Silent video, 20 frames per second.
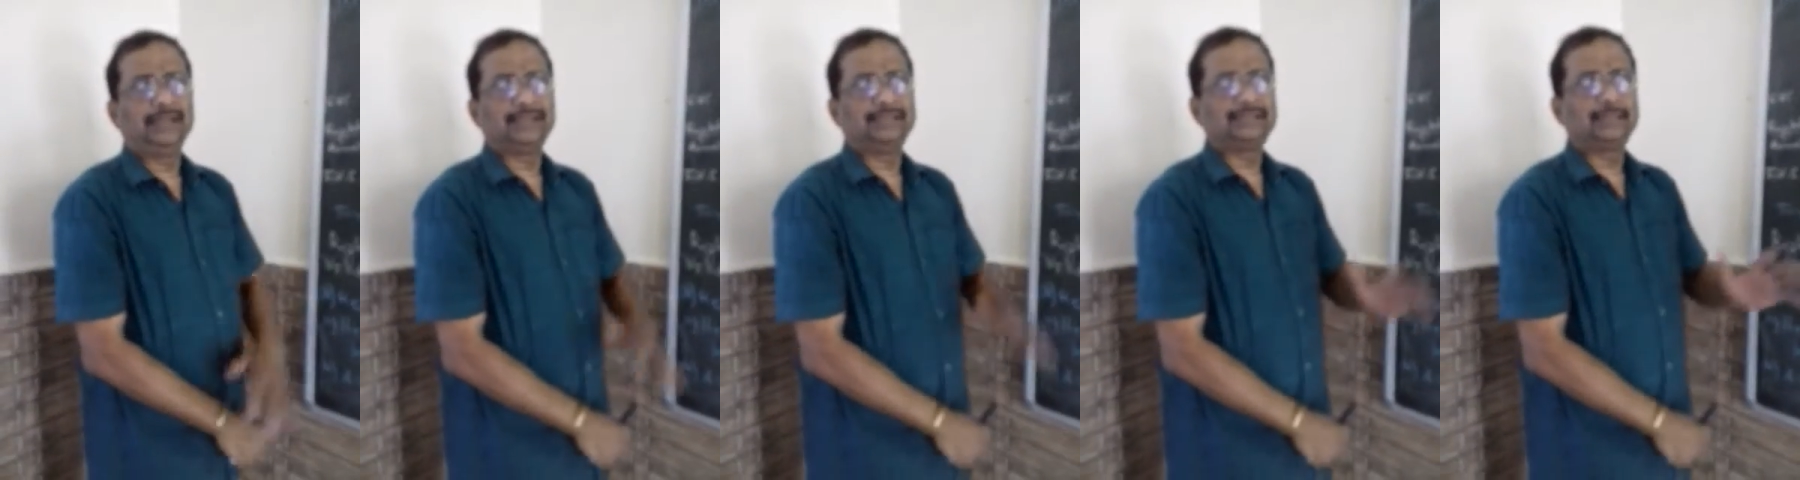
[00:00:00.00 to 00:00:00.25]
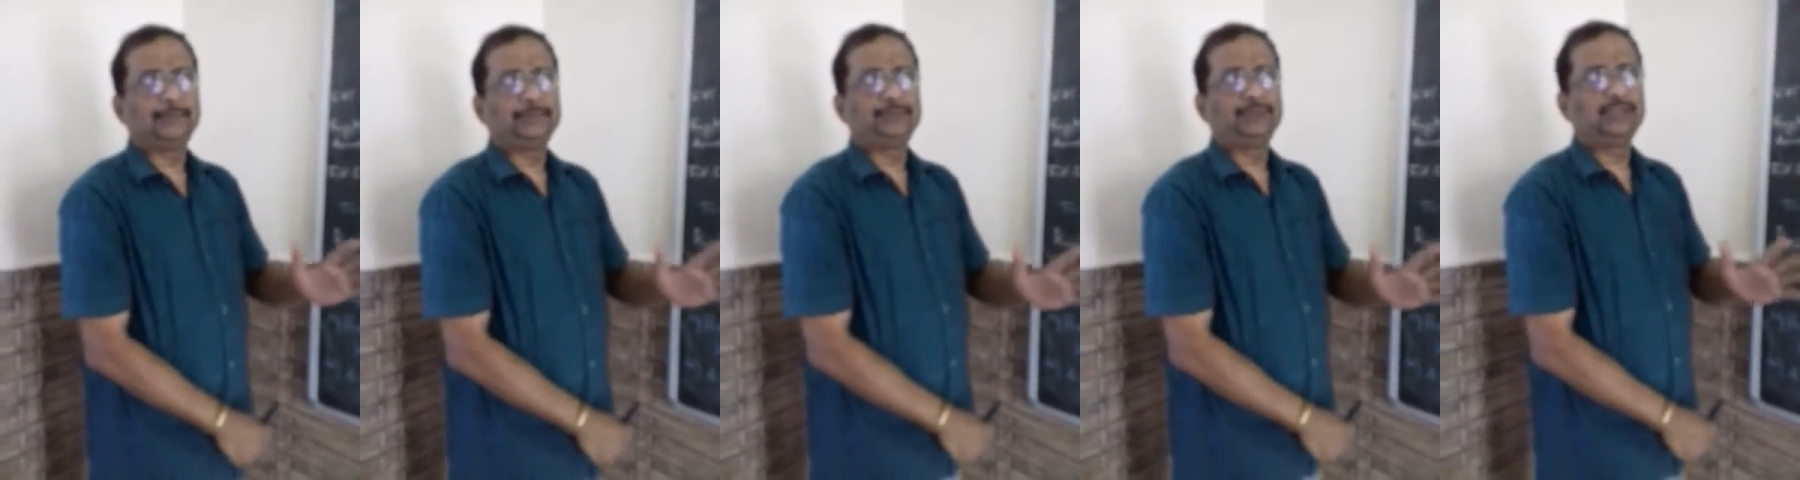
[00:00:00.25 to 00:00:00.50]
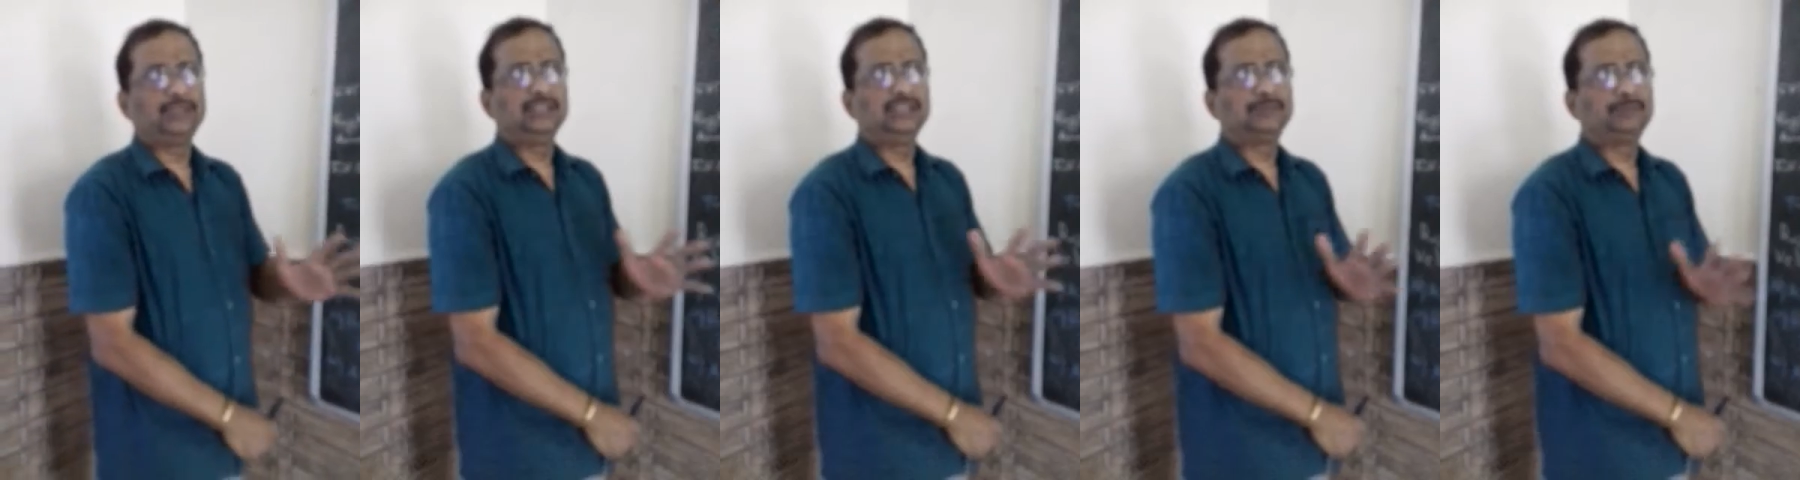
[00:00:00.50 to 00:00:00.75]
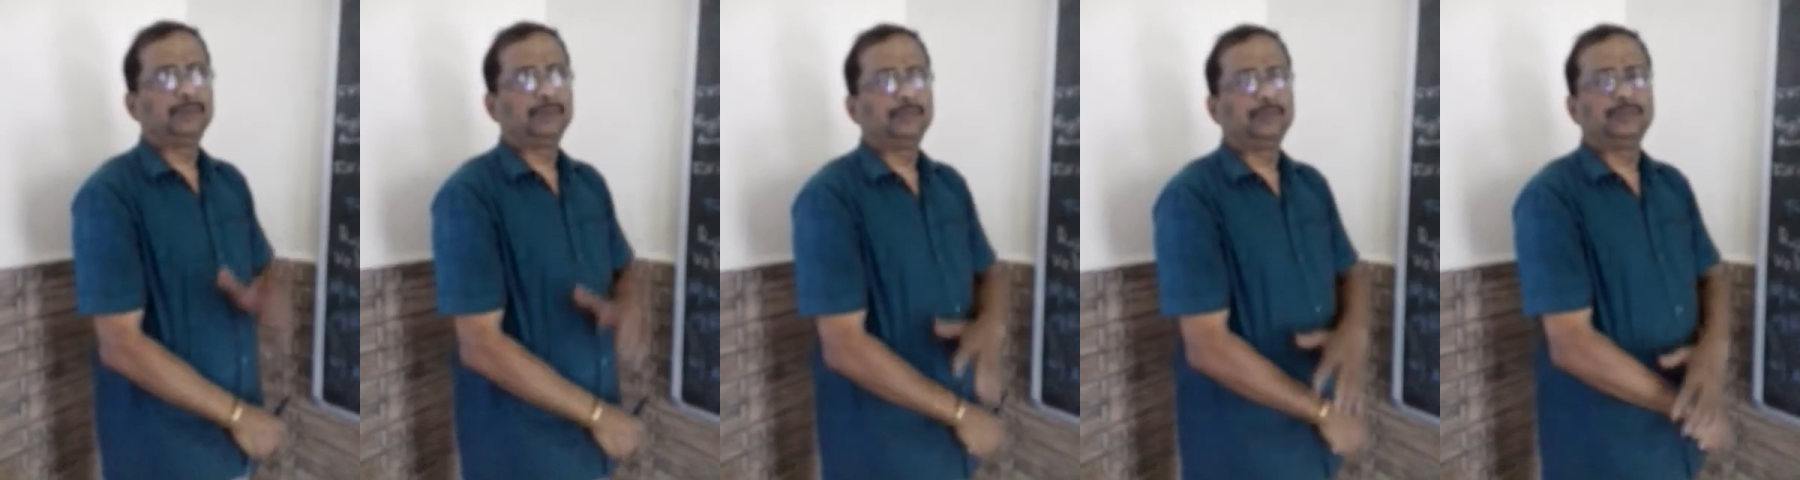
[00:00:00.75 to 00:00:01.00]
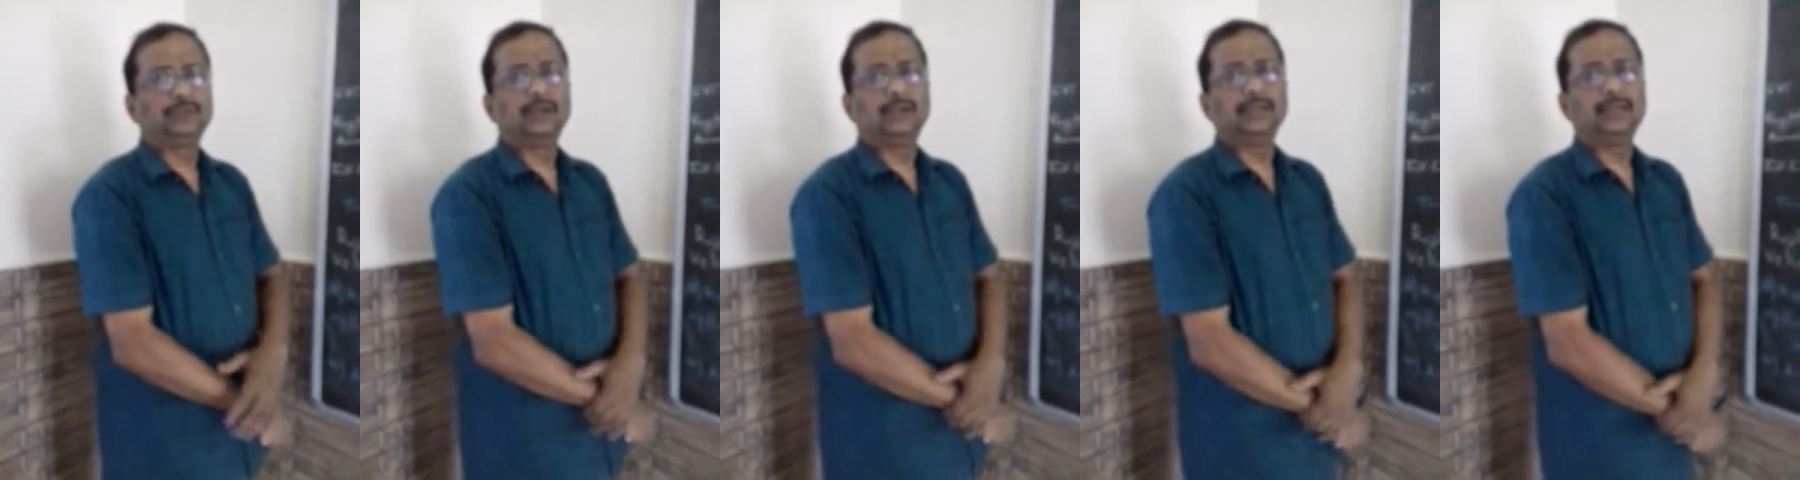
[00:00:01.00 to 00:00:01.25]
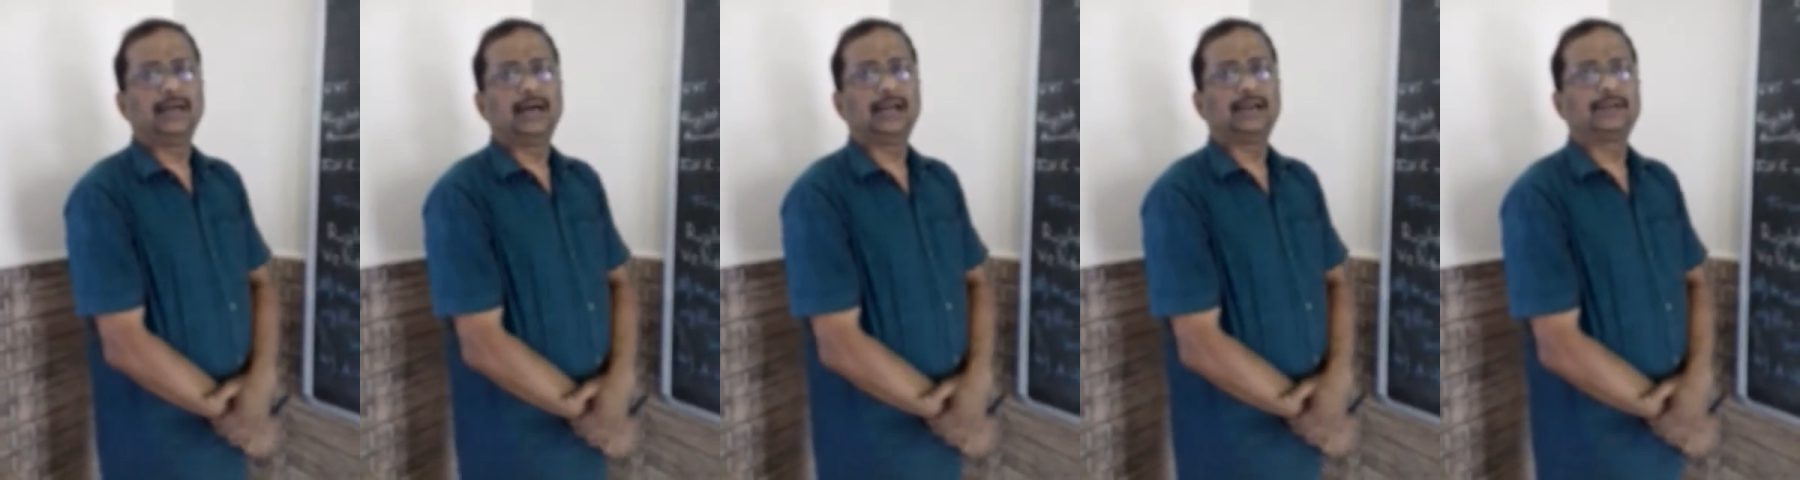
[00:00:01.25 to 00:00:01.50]
The exception is
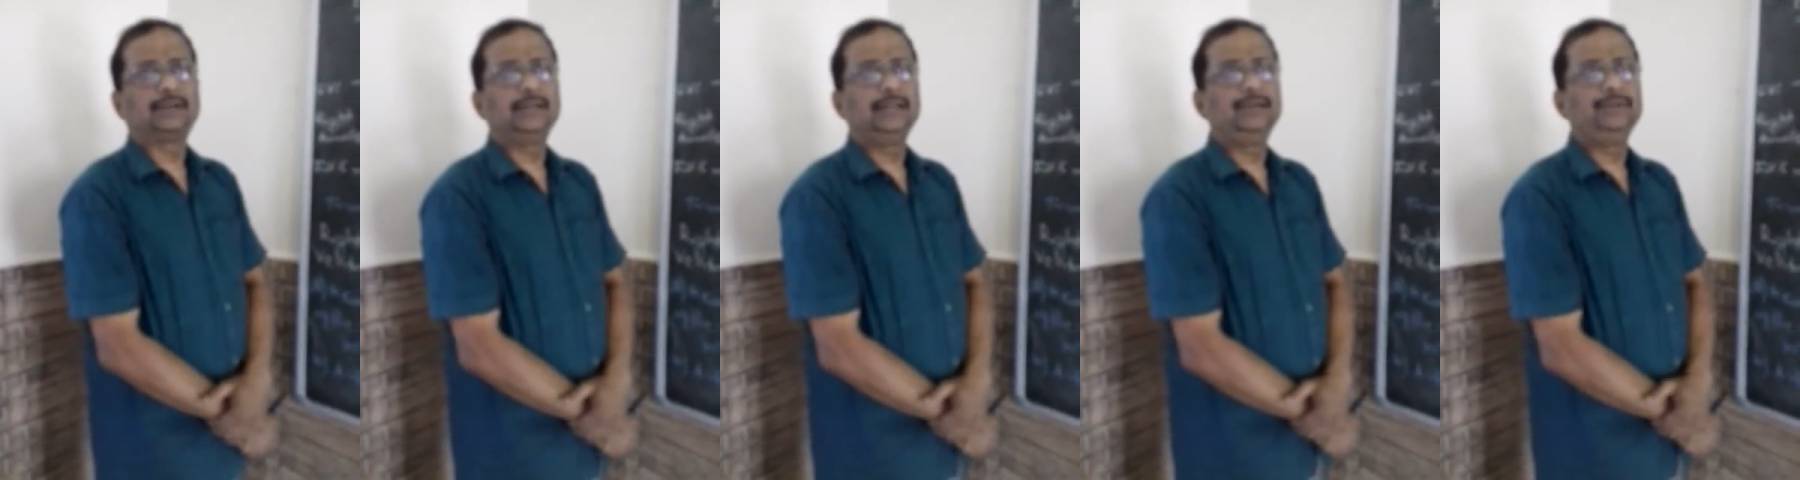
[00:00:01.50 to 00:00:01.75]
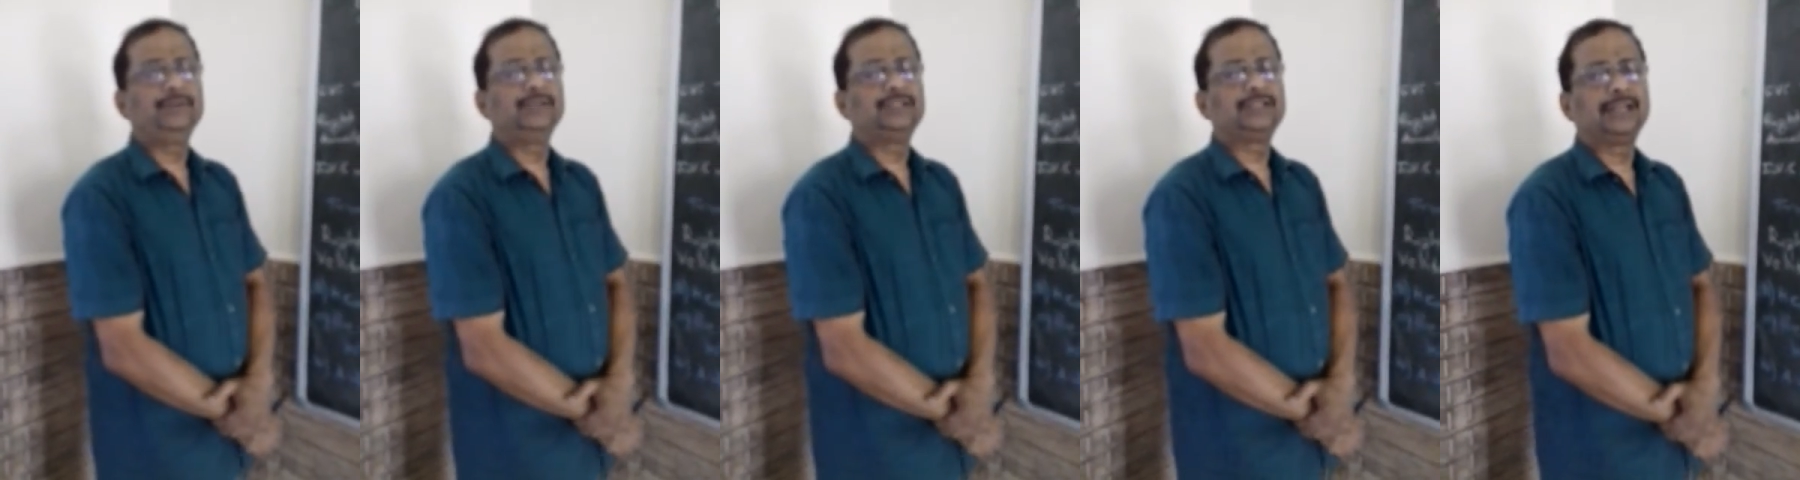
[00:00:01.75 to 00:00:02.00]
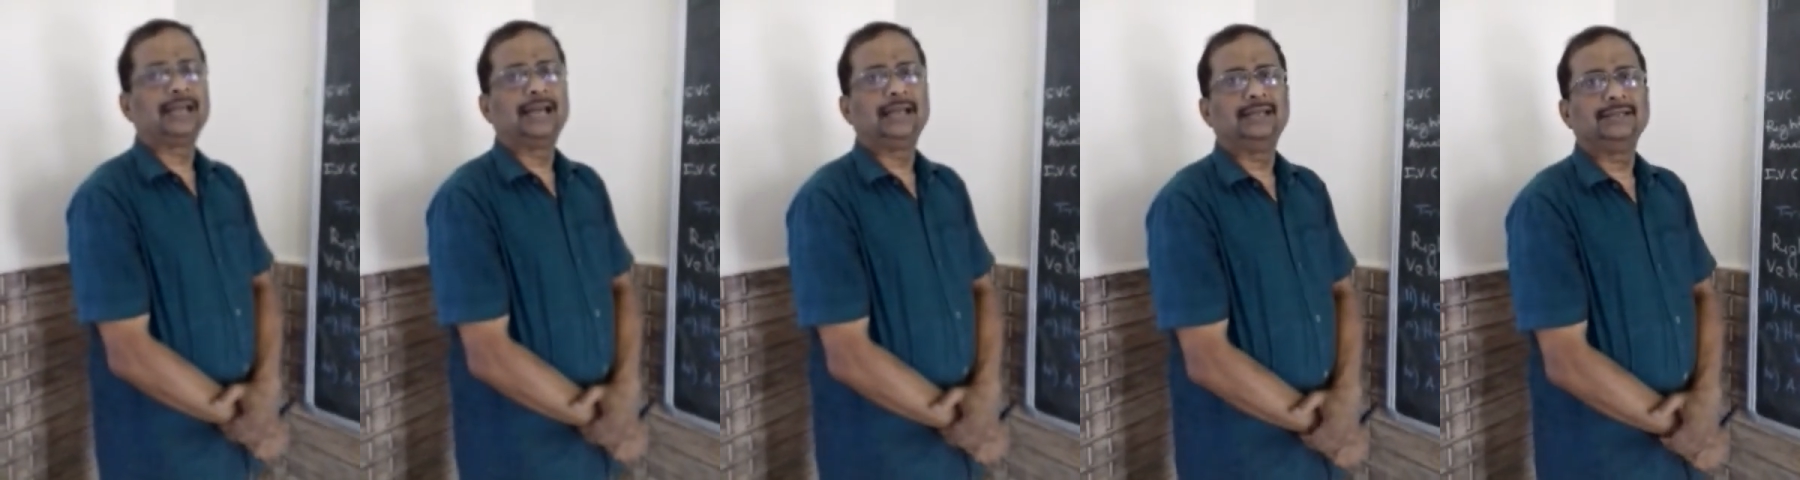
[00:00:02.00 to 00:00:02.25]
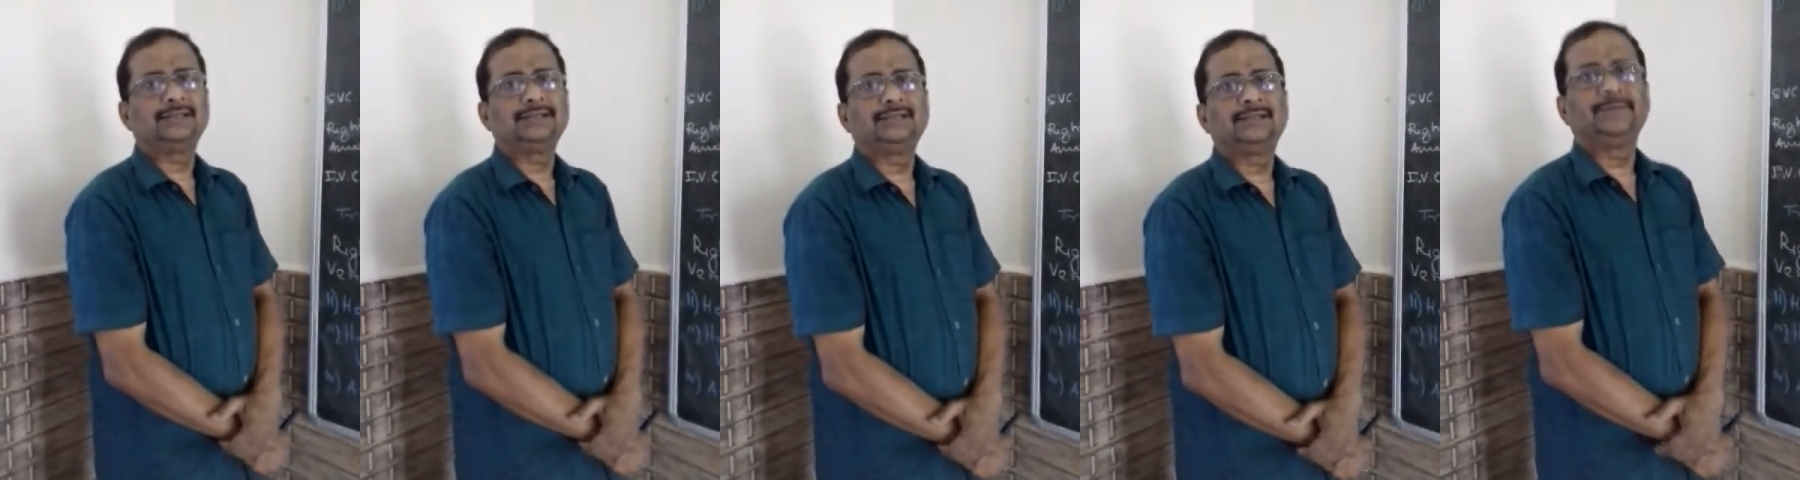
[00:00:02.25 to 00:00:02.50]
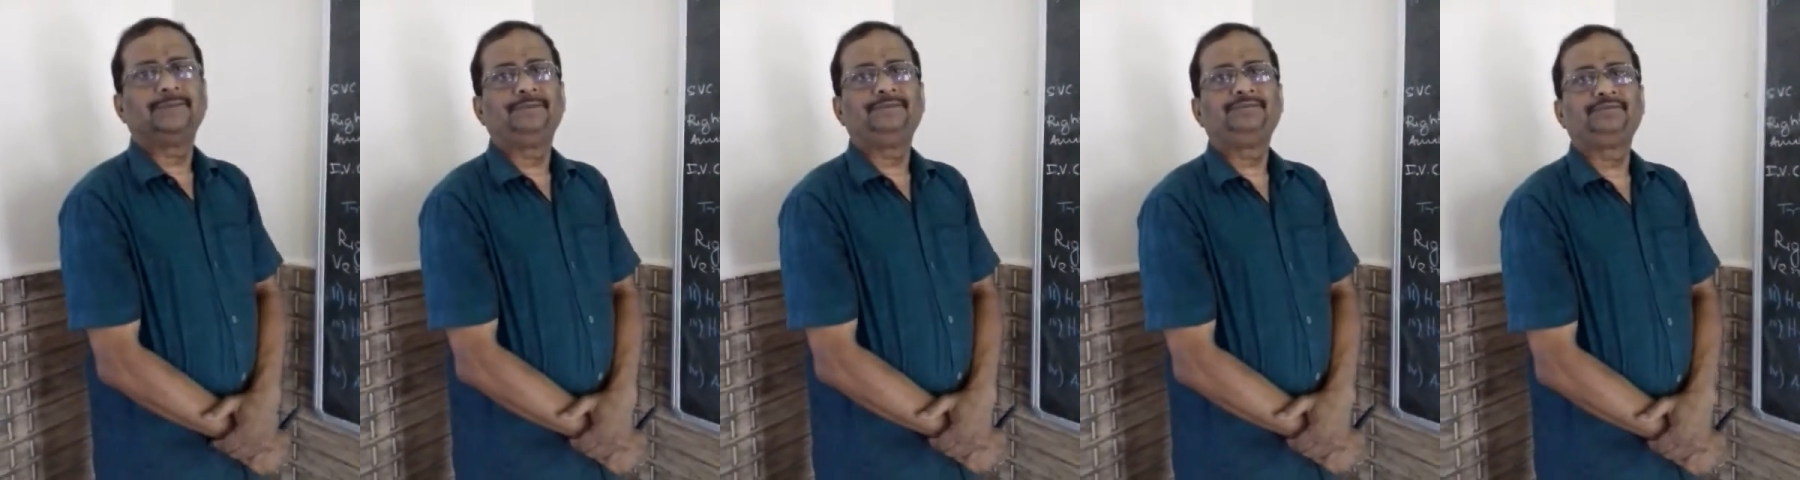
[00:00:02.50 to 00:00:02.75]
pulmonary artery, which carries